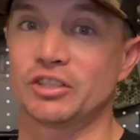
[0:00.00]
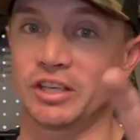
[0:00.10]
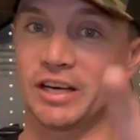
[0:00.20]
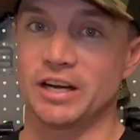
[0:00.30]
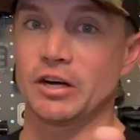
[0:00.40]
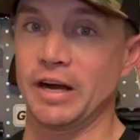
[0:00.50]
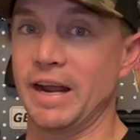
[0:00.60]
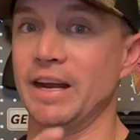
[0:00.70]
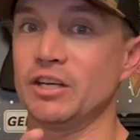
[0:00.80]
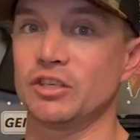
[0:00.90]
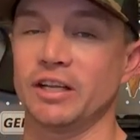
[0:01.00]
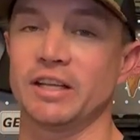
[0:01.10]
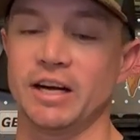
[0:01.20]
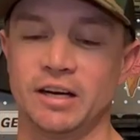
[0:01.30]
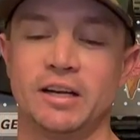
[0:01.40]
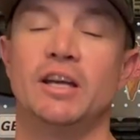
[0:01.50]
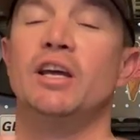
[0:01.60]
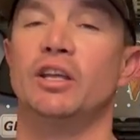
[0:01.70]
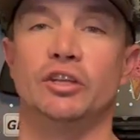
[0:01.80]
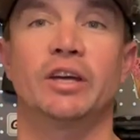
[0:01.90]
to the gun, your hand is right there.
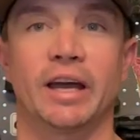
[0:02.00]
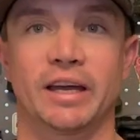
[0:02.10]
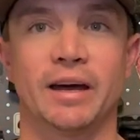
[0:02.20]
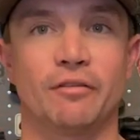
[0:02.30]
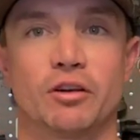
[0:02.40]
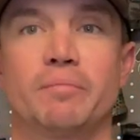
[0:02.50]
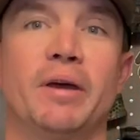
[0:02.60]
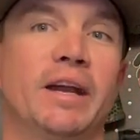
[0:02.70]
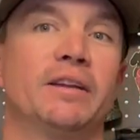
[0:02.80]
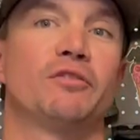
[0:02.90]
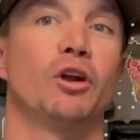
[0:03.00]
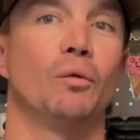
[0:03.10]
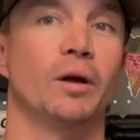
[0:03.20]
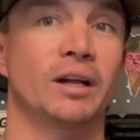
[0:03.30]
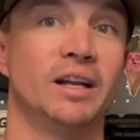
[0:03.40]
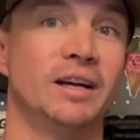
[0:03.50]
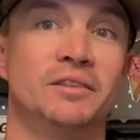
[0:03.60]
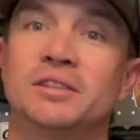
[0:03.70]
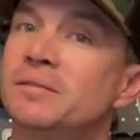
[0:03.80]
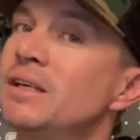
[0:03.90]
You get covered in paint if you don't wear
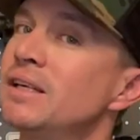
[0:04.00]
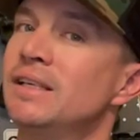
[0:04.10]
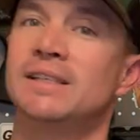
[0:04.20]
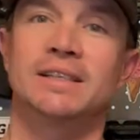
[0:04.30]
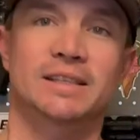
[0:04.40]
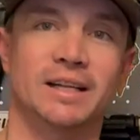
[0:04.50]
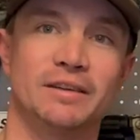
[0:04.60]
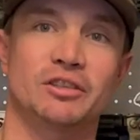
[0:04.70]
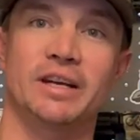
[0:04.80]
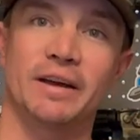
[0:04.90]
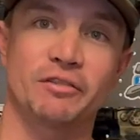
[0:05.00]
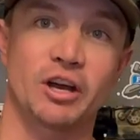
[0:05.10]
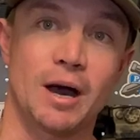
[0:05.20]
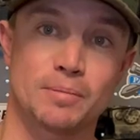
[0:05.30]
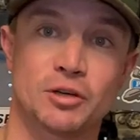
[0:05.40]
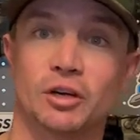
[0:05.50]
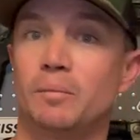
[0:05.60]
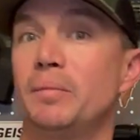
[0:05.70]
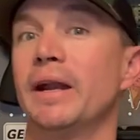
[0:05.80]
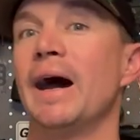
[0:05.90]
gloves. Gloves are definitely optional,
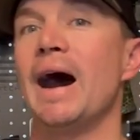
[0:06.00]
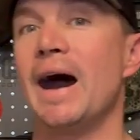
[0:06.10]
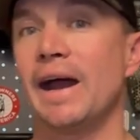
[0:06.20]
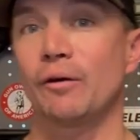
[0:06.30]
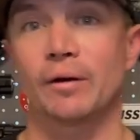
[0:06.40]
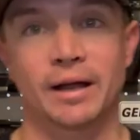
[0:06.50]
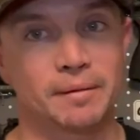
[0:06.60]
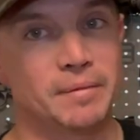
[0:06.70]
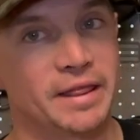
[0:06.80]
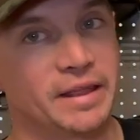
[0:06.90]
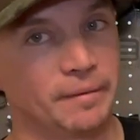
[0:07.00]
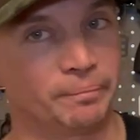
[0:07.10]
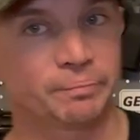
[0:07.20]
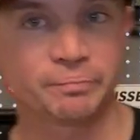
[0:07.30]
but I recommend them.